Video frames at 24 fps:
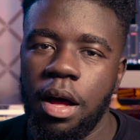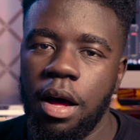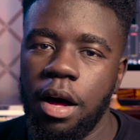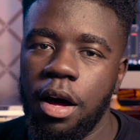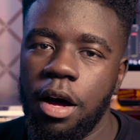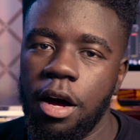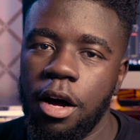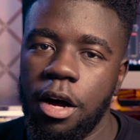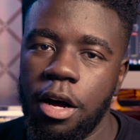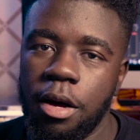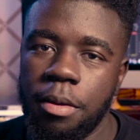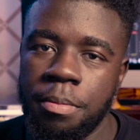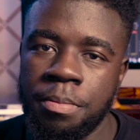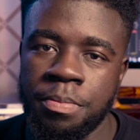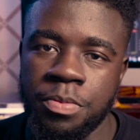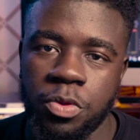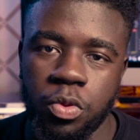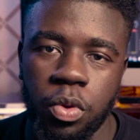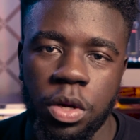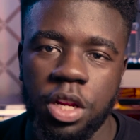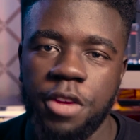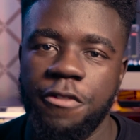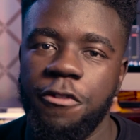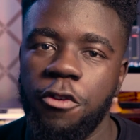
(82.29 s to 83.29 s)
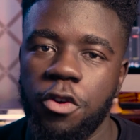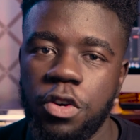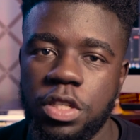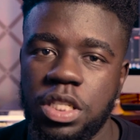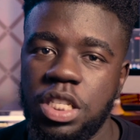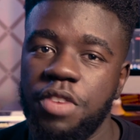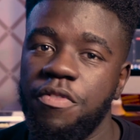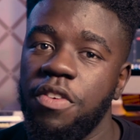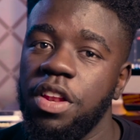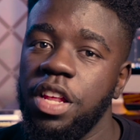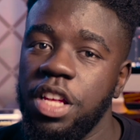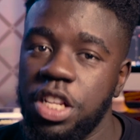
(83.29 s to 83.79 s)

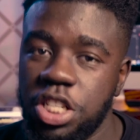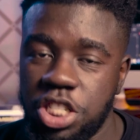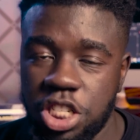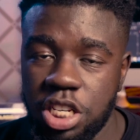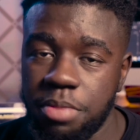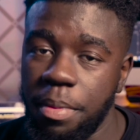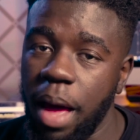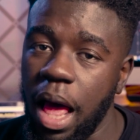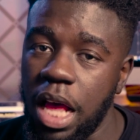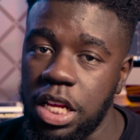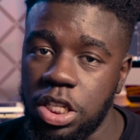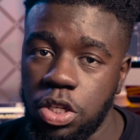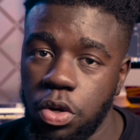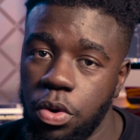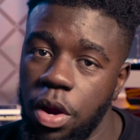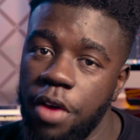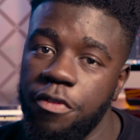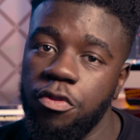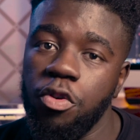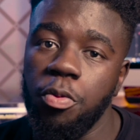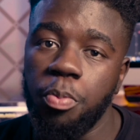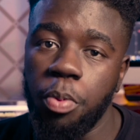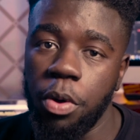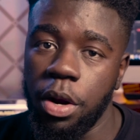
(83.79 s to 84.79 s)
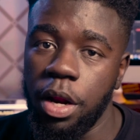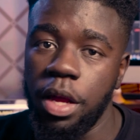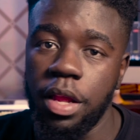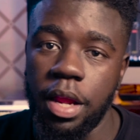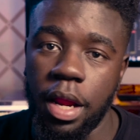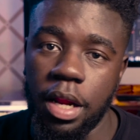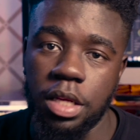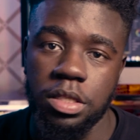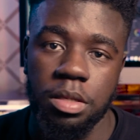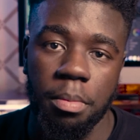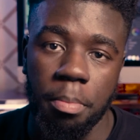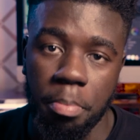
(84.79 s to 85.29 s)
24-70 G Master f2.8
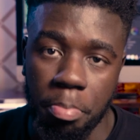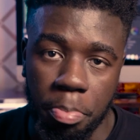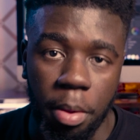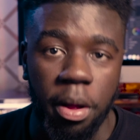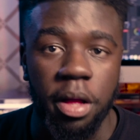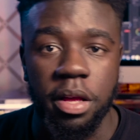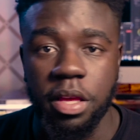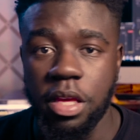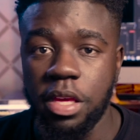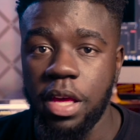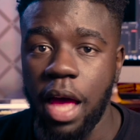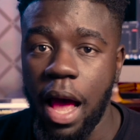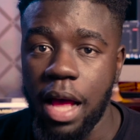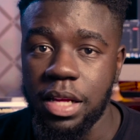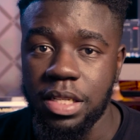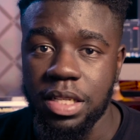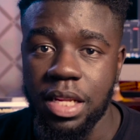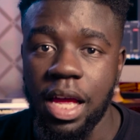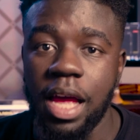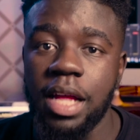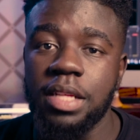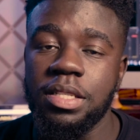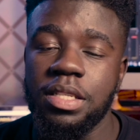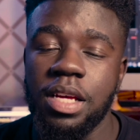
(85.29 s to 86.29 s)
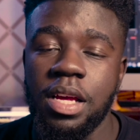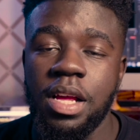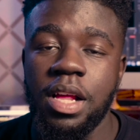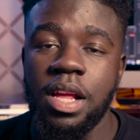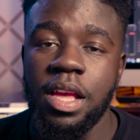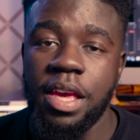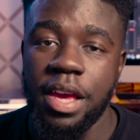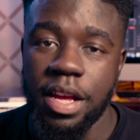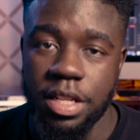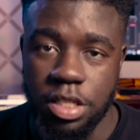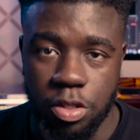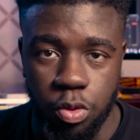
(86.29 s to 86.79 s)
that is a bulky ass lens.
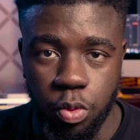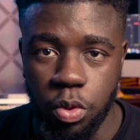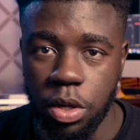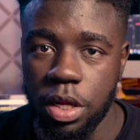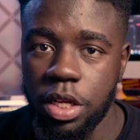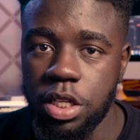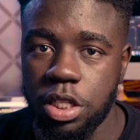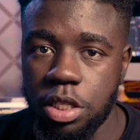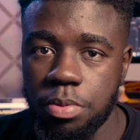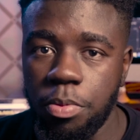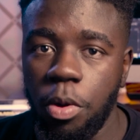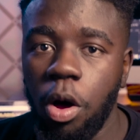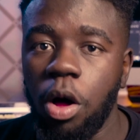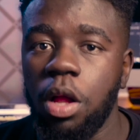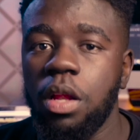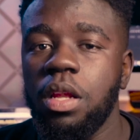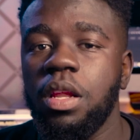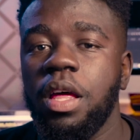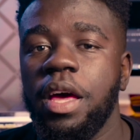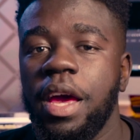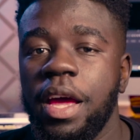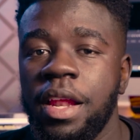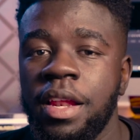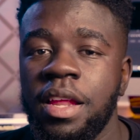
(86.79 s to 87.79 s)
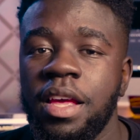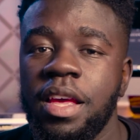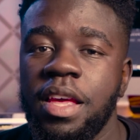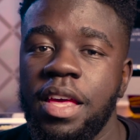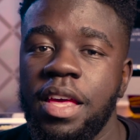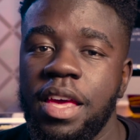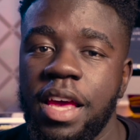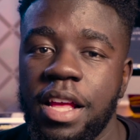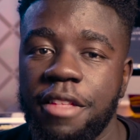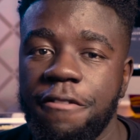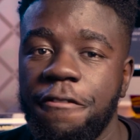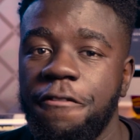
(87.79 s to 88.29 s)
It's really small and
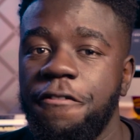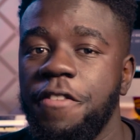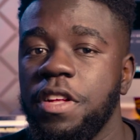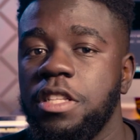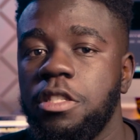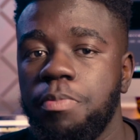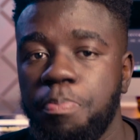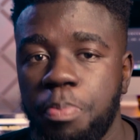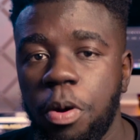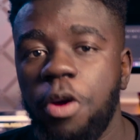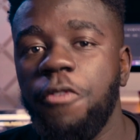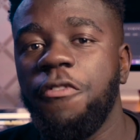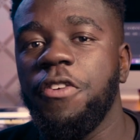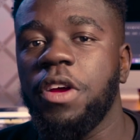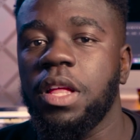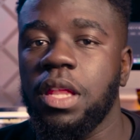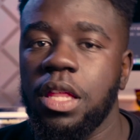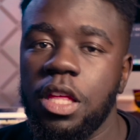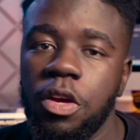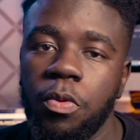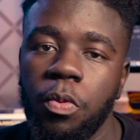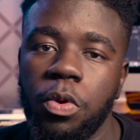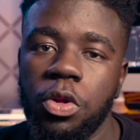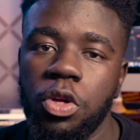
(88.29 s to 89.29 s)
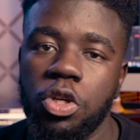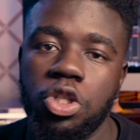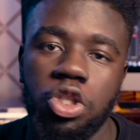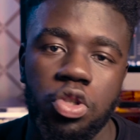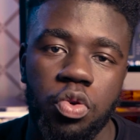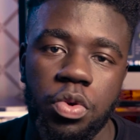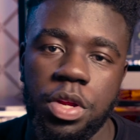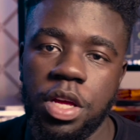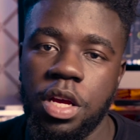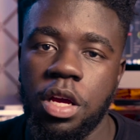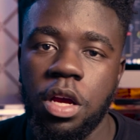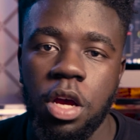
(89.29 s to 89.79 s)
it fits perfectly when you're
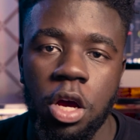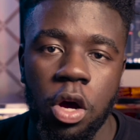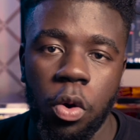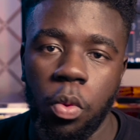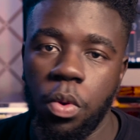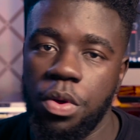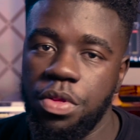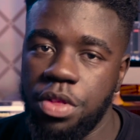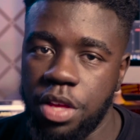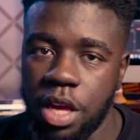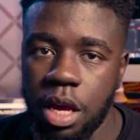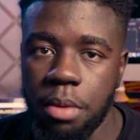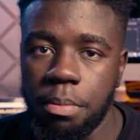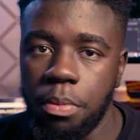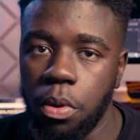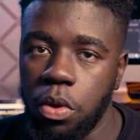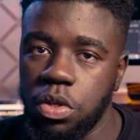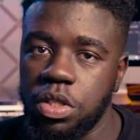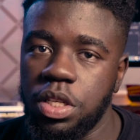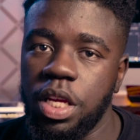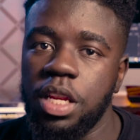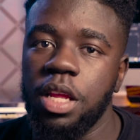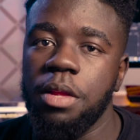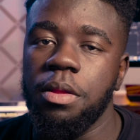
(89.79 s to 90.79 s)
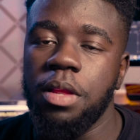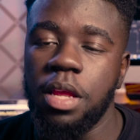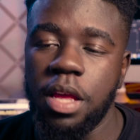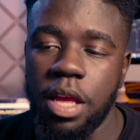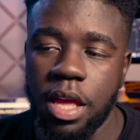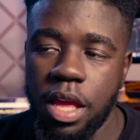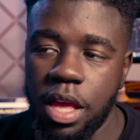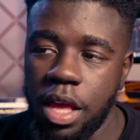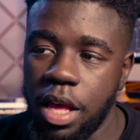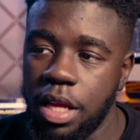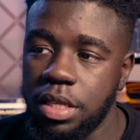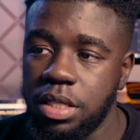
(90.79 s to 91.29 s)
shooting with gimbals, and it
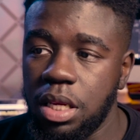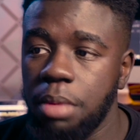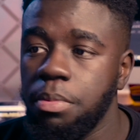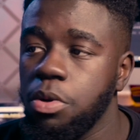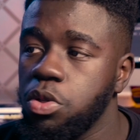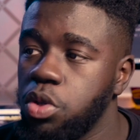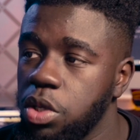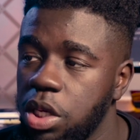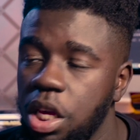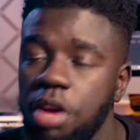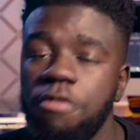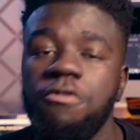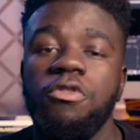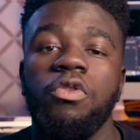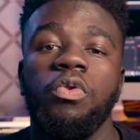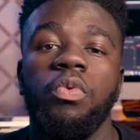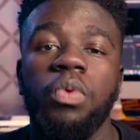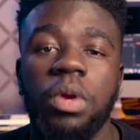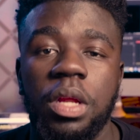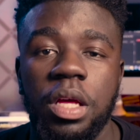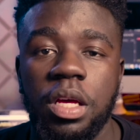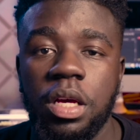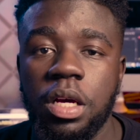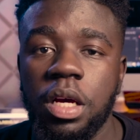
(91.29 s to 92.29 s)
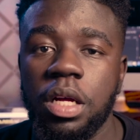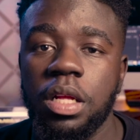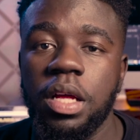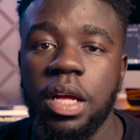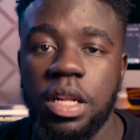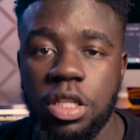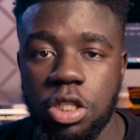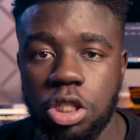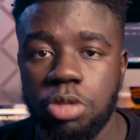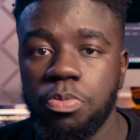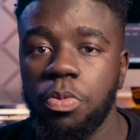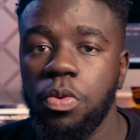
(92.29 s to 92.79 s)
is able to give you really good
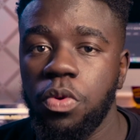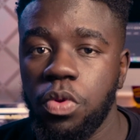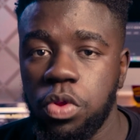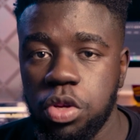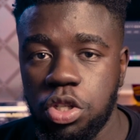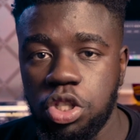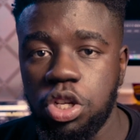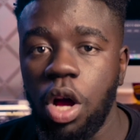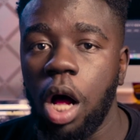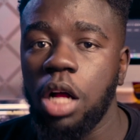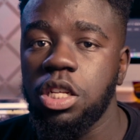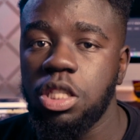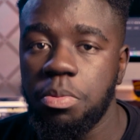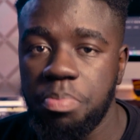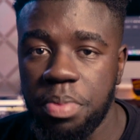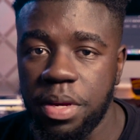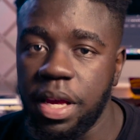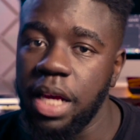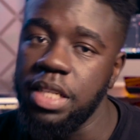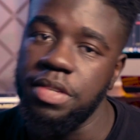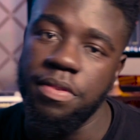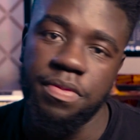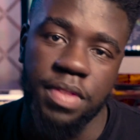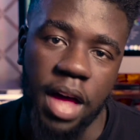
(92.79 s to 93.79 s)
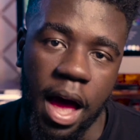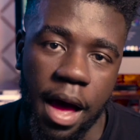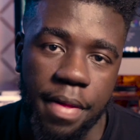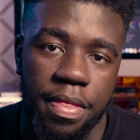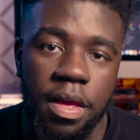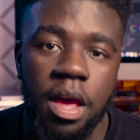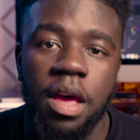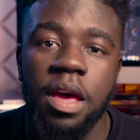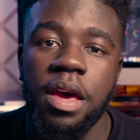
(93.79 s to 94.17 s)
and smooth shots because of that.